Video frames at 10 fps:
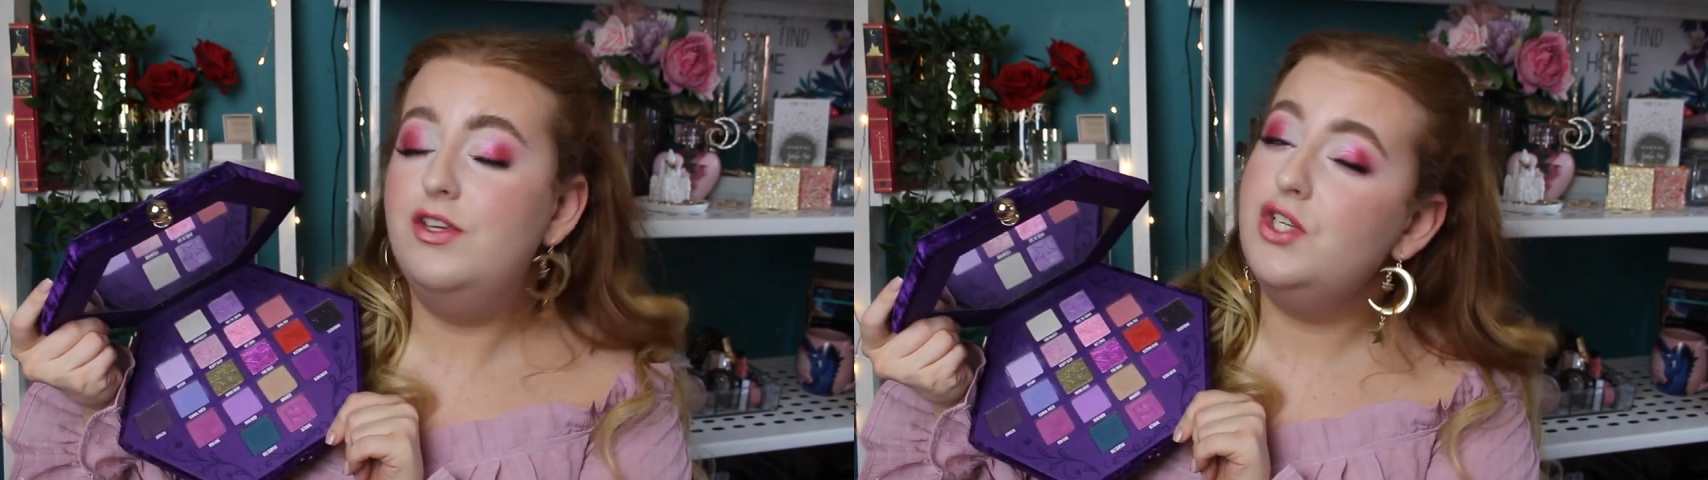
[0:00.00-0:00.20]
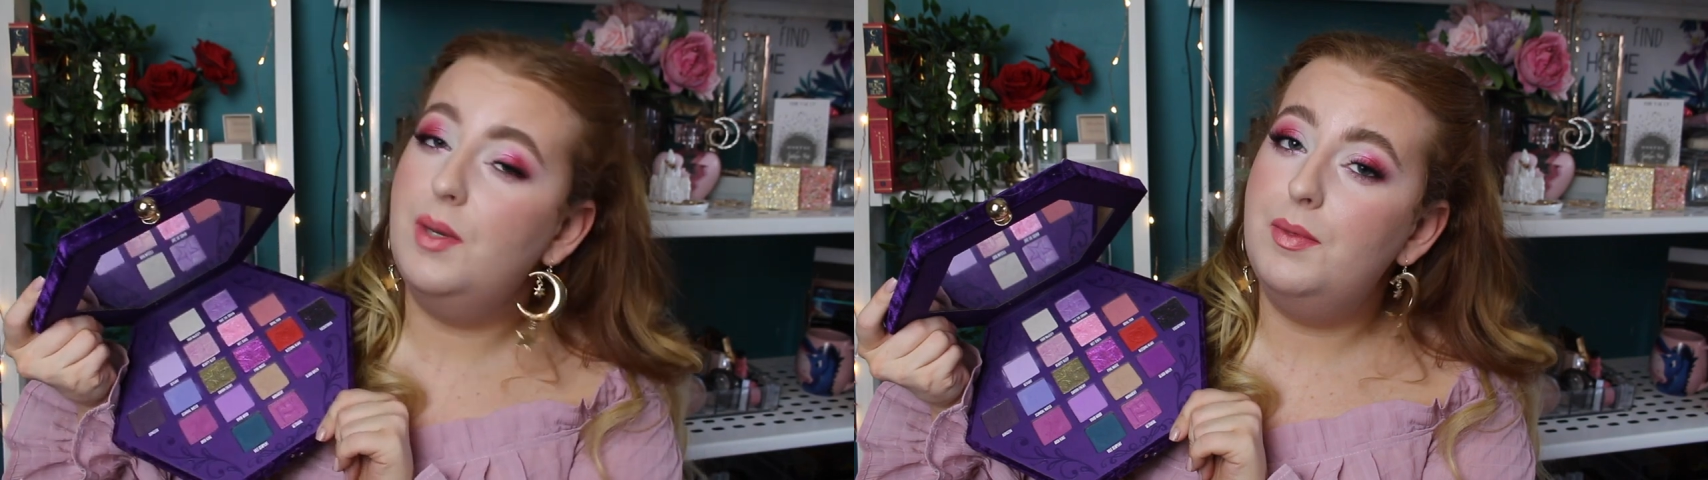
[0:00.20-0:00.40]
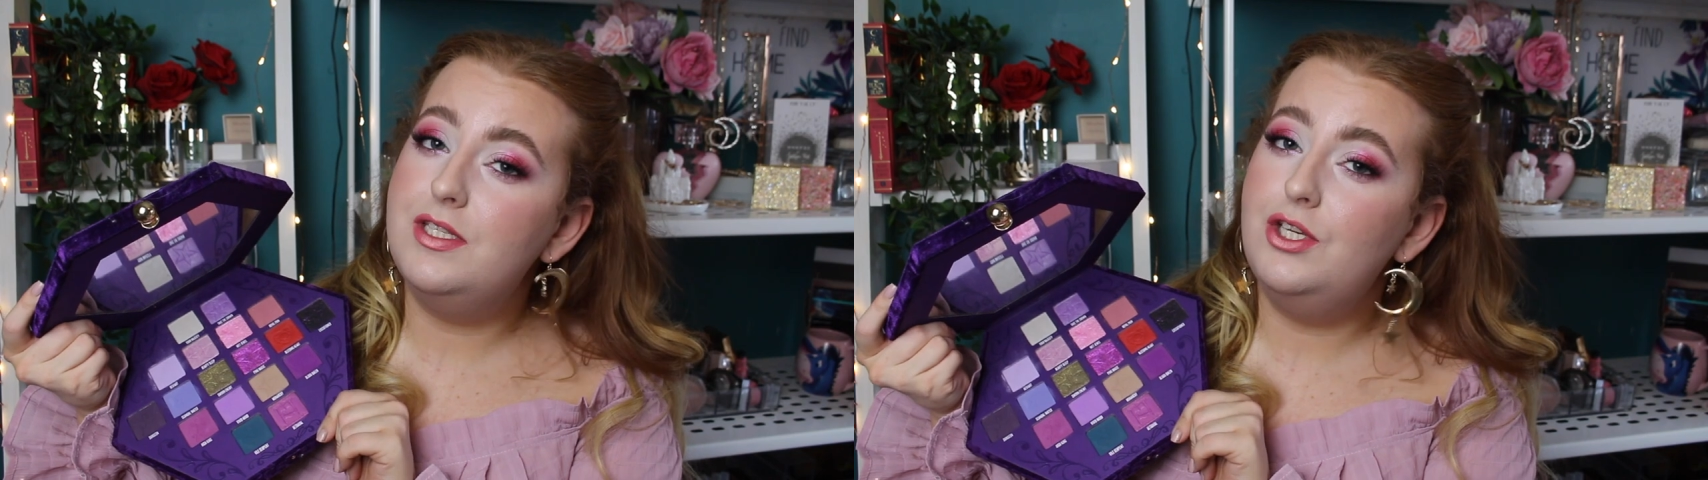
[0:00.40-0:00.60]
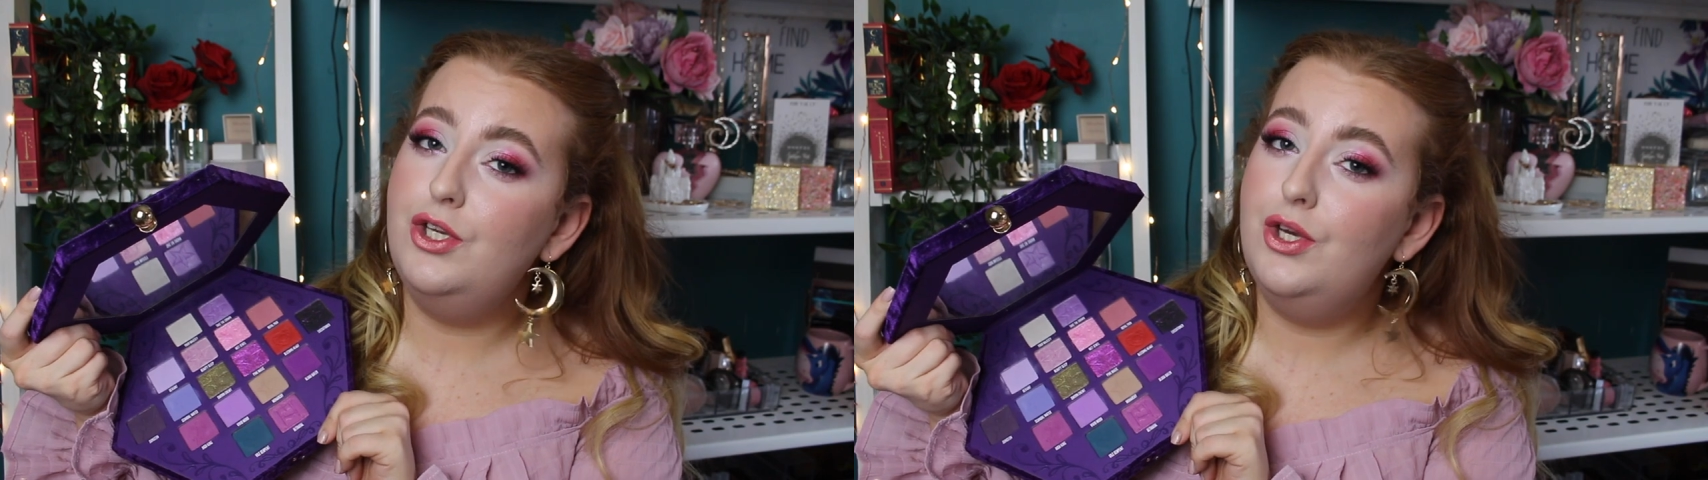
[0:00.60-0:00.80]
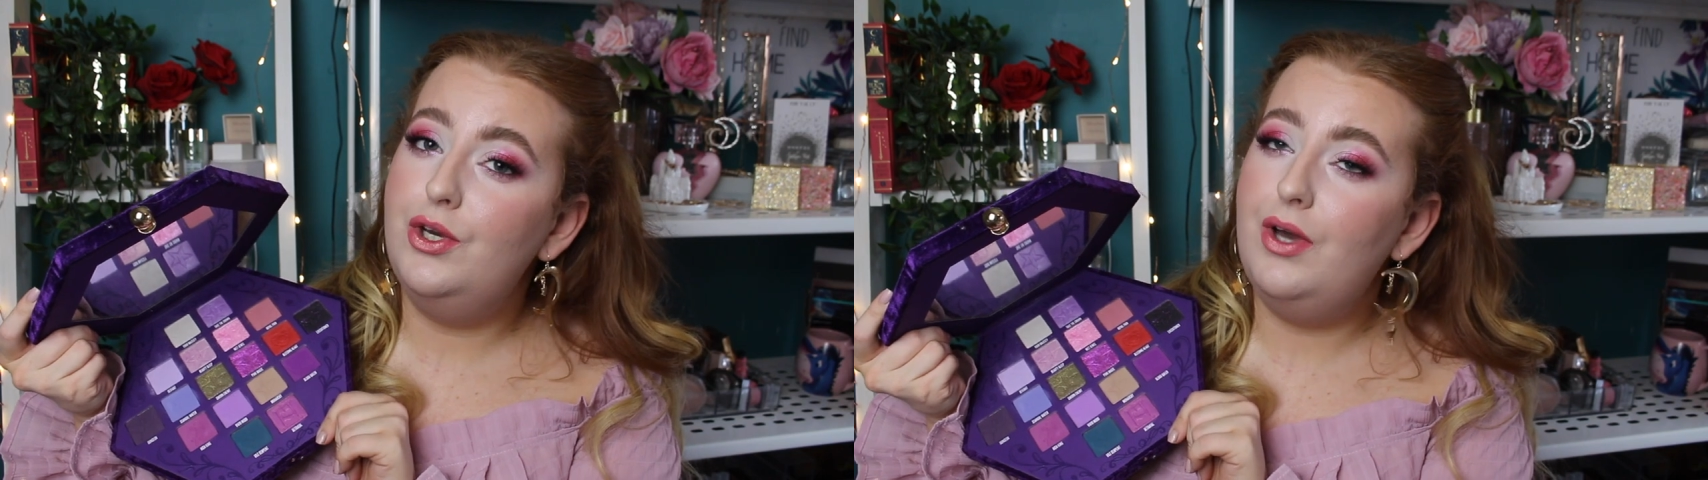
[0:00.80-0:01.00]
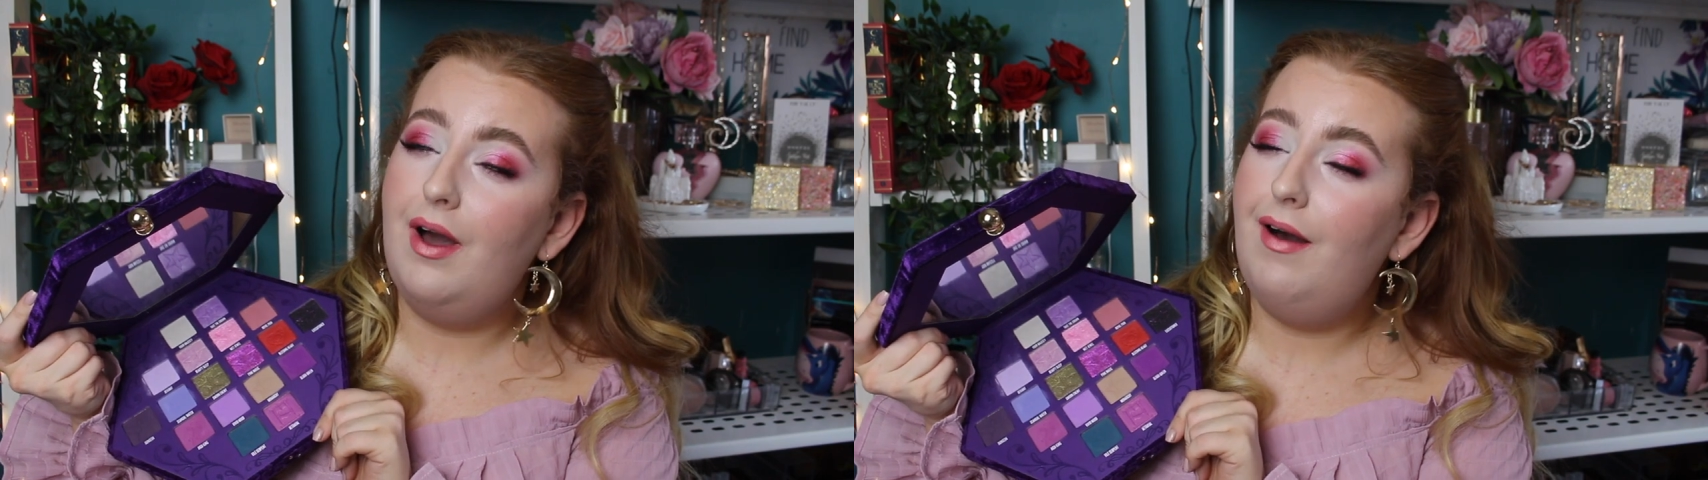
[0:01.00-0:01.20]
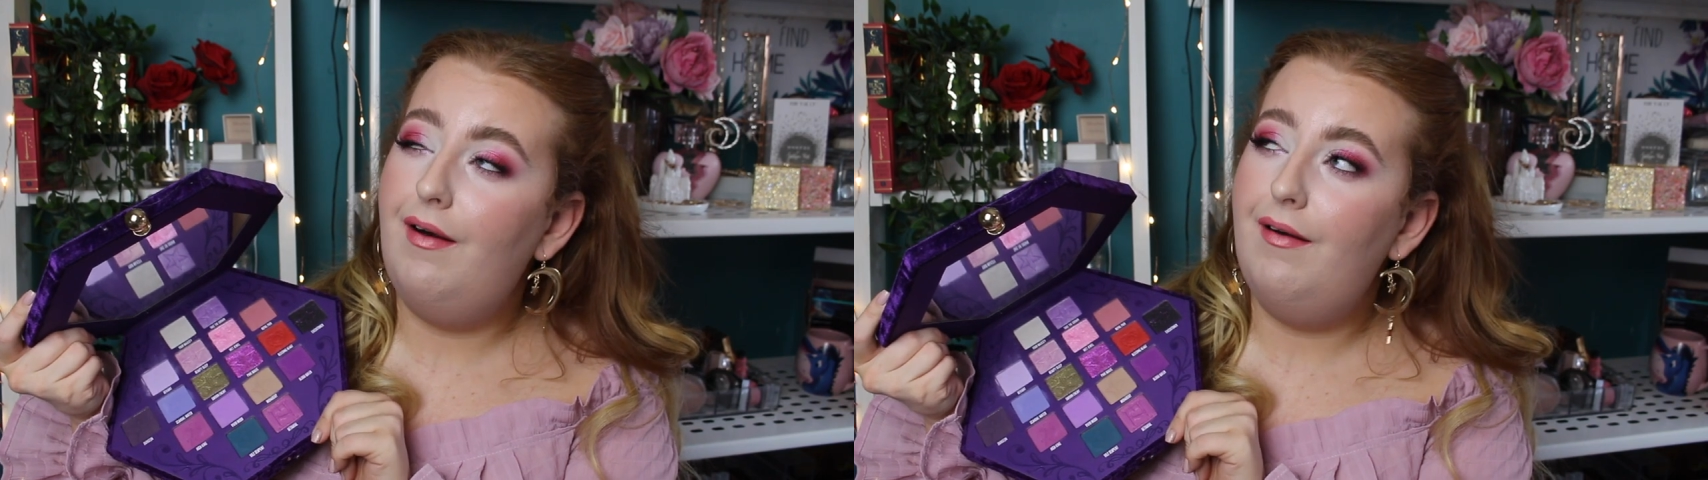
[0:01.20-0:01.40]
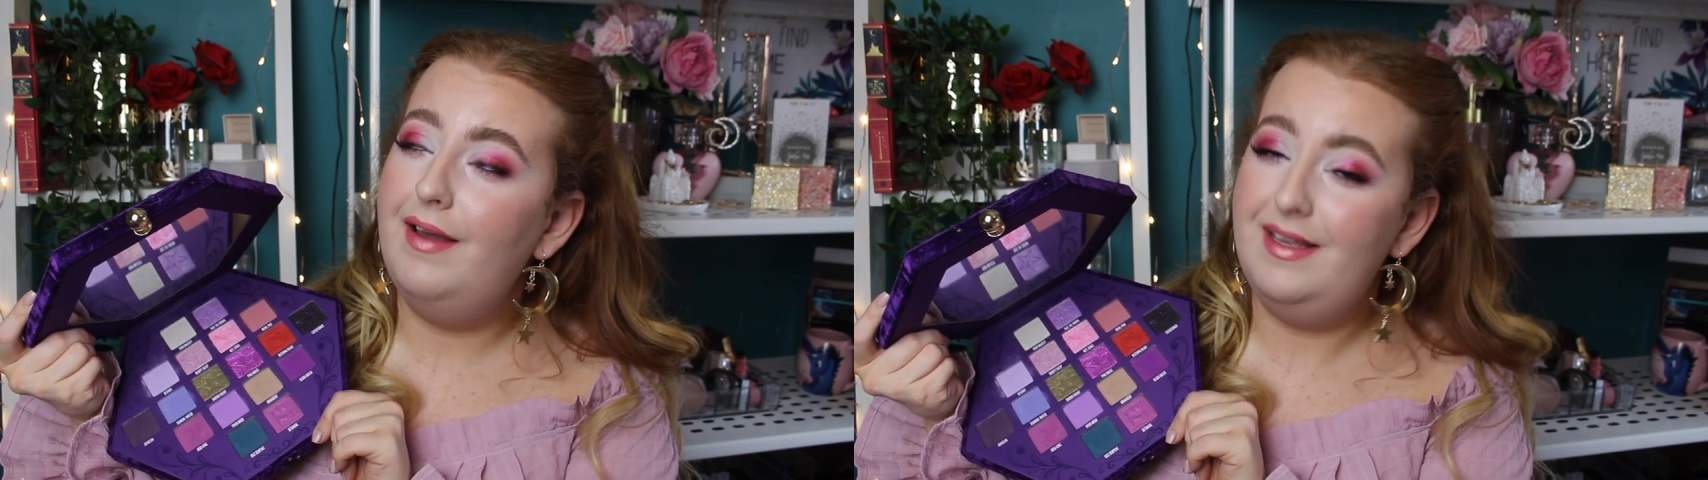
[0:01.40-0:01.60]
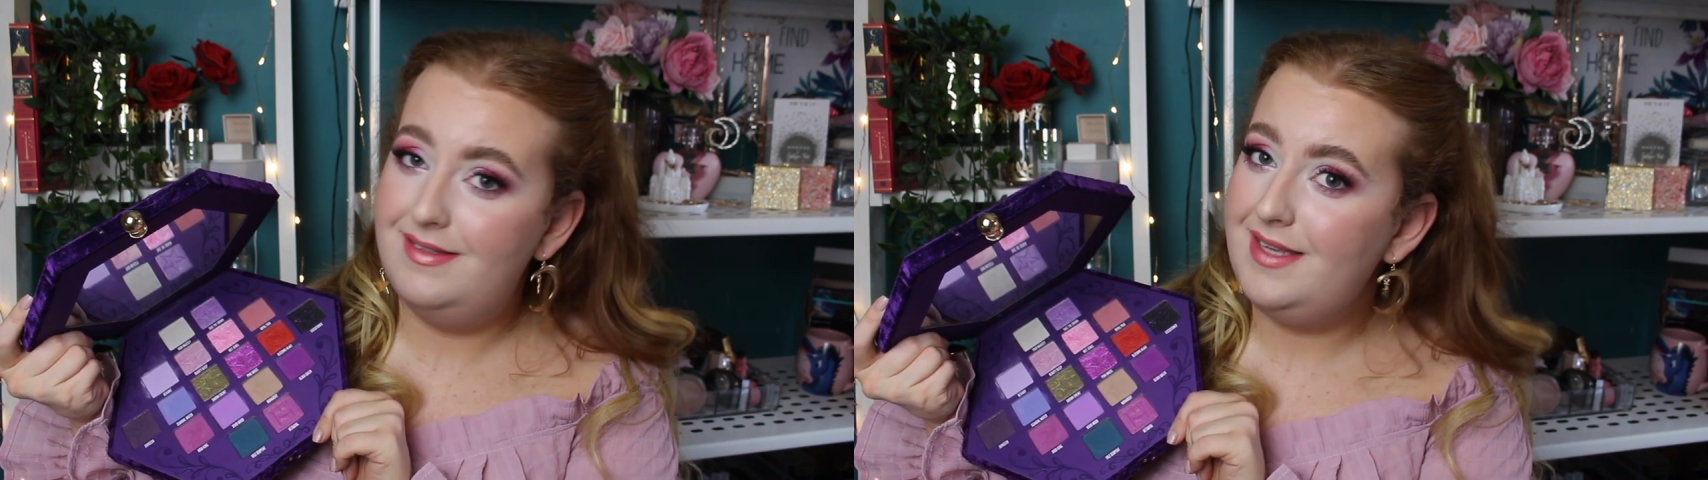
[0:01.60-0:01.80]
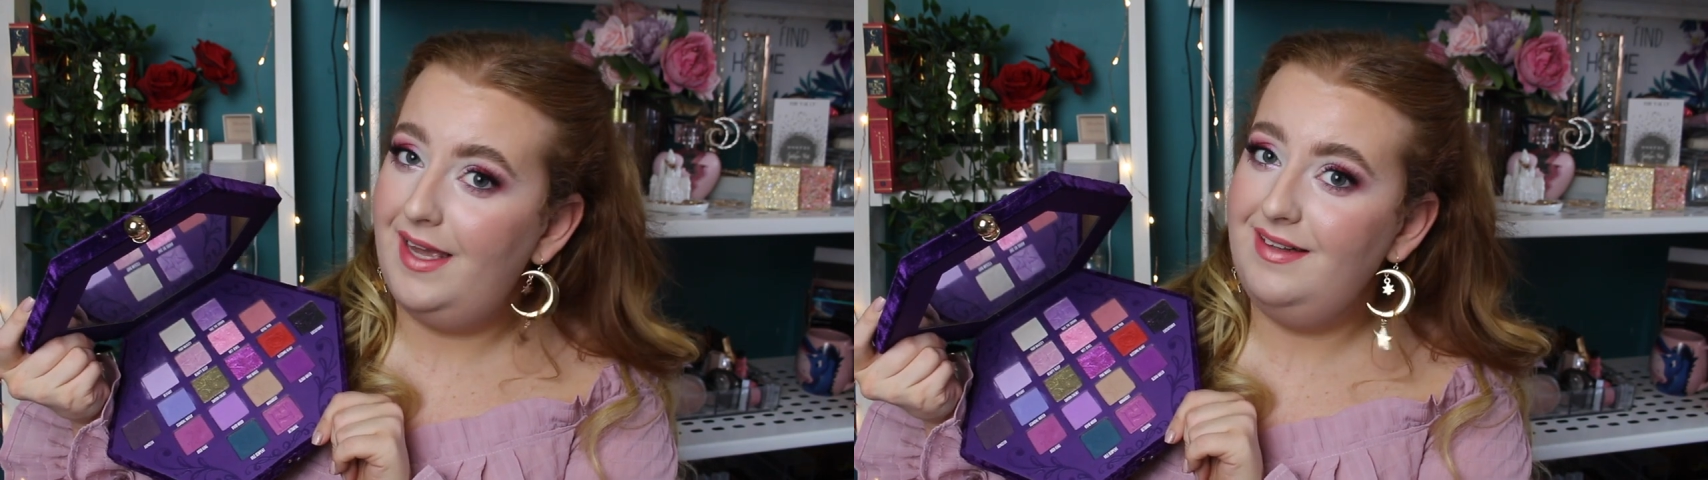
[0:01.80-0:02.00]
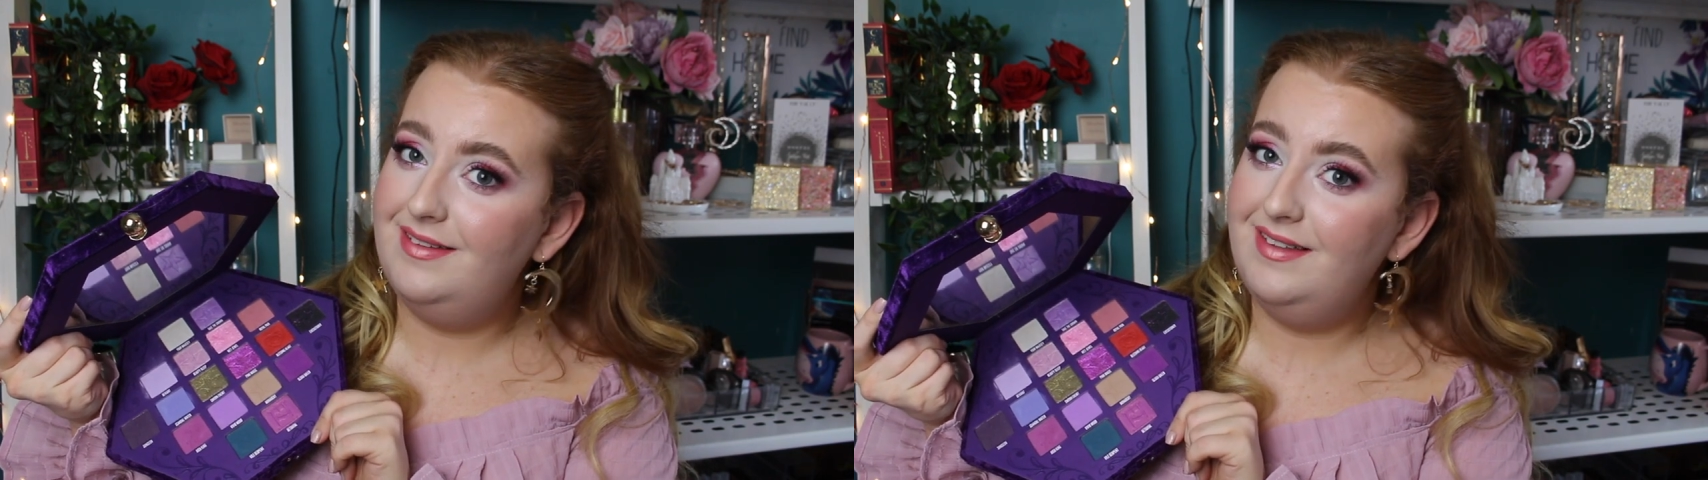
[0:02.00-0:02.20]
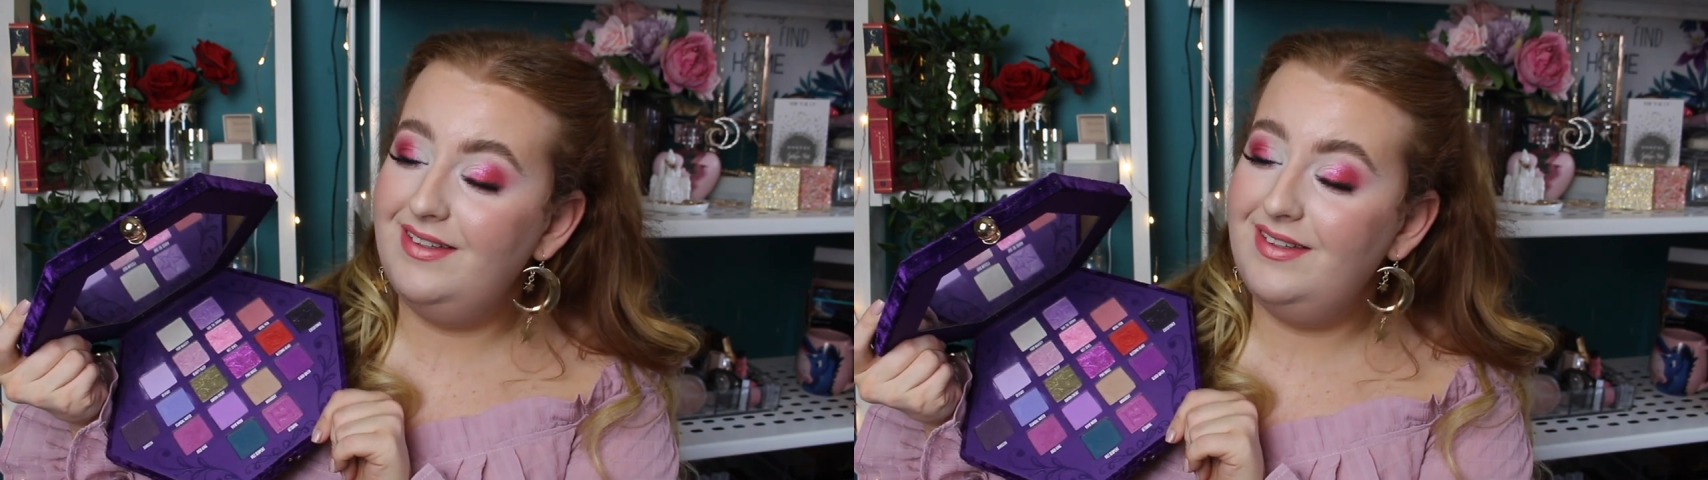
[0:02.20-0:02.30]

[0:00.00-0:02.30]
and the shimmers in here are insane.